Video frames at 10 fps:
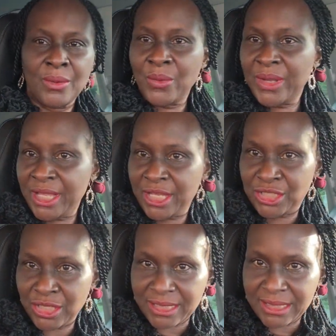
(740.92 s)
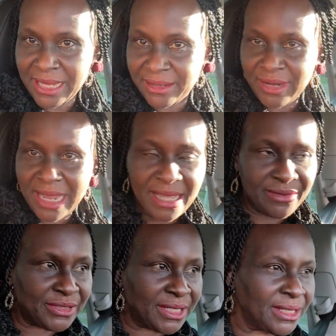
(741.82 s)
we just
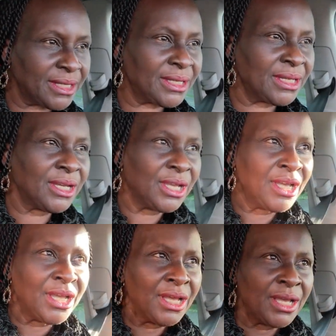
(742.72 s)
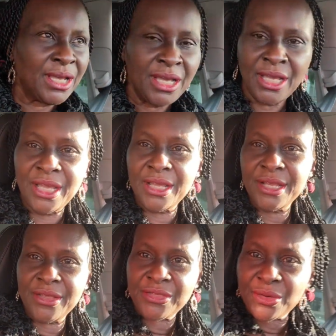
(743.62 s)
arrived
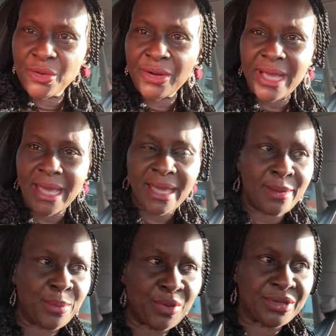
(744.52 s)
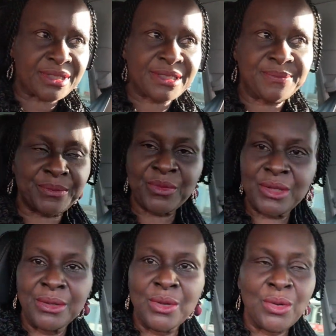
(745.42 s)
Heathrow Airport,
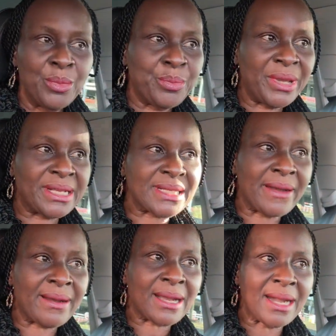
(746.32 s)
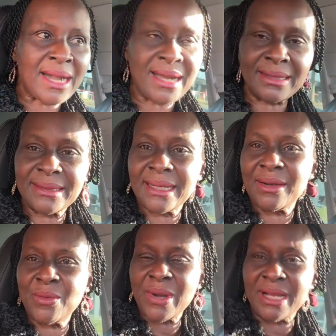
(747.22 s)
picked our car,
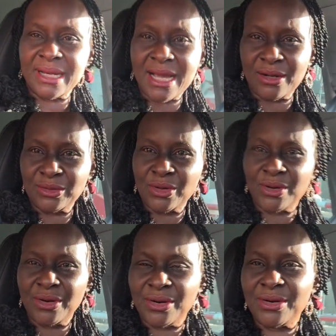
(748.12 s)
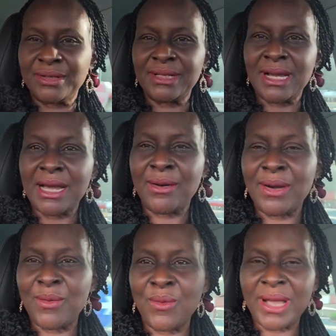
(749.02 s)
and we are now on
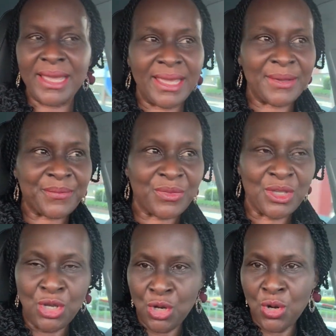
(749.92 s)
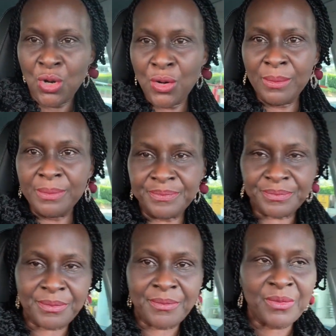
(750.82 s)
our way home
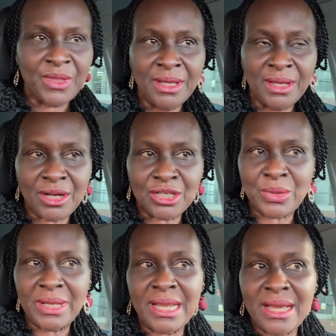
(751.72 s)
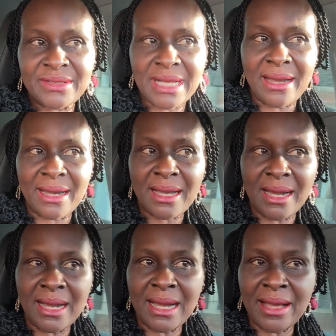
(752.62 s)
because we left our
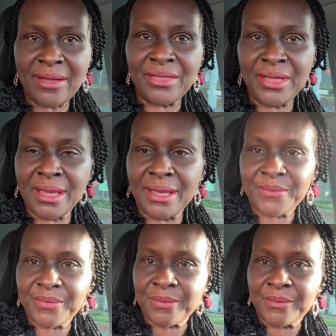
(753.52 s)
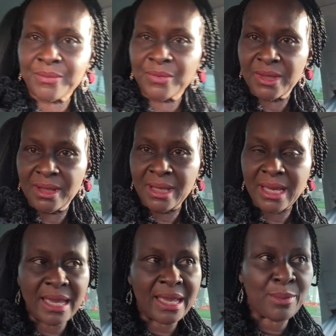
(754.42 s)
car at
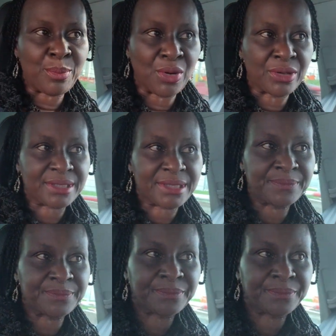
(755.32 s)
the airport.